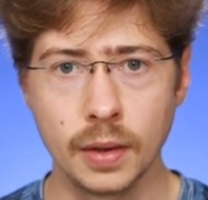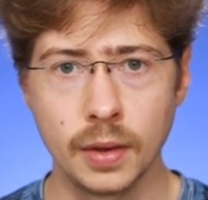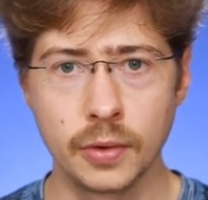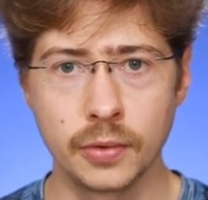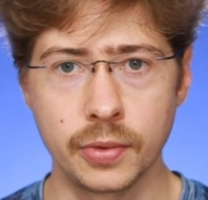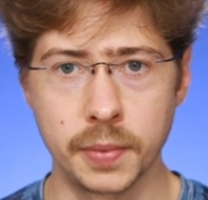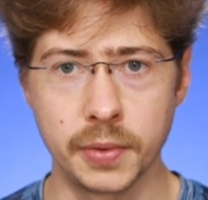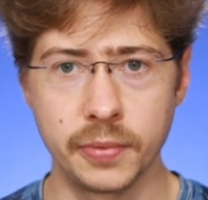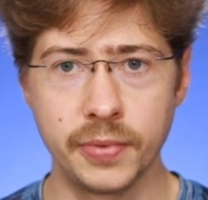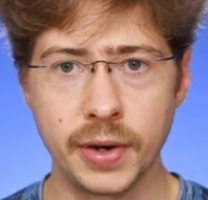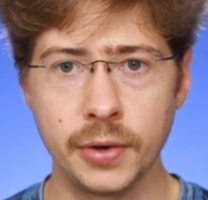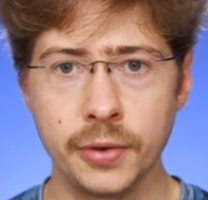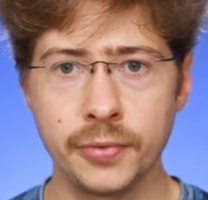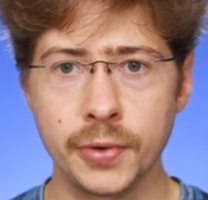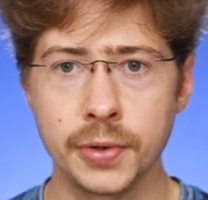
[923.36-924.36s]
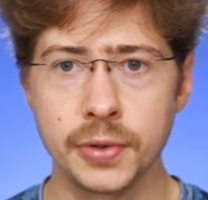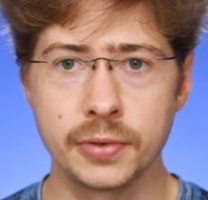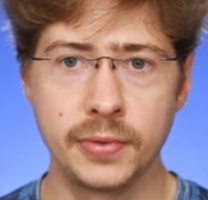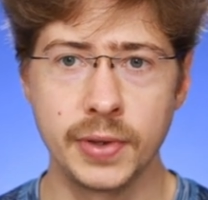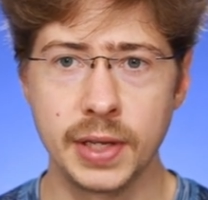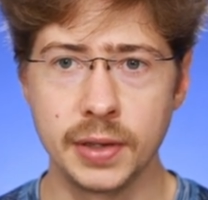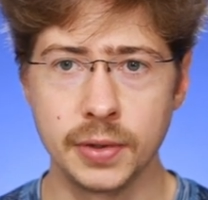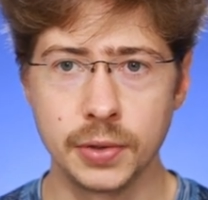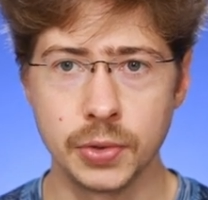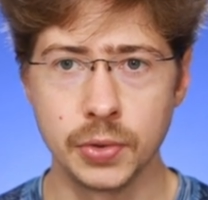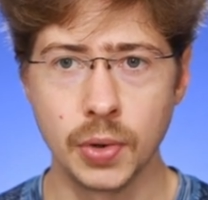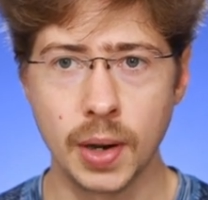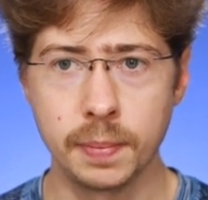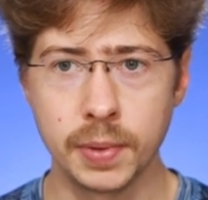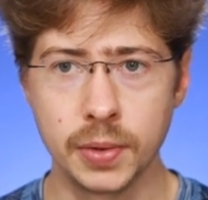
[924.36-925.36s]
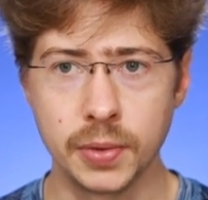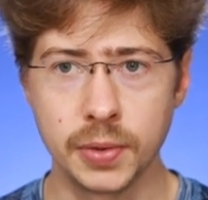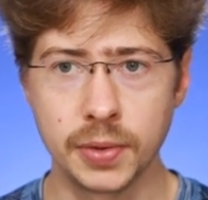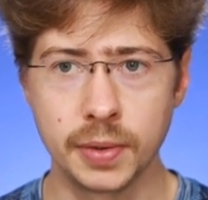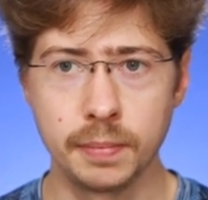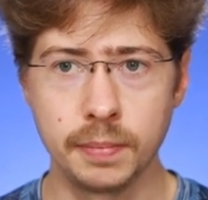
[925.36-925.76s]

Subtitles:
From the very first video you upload,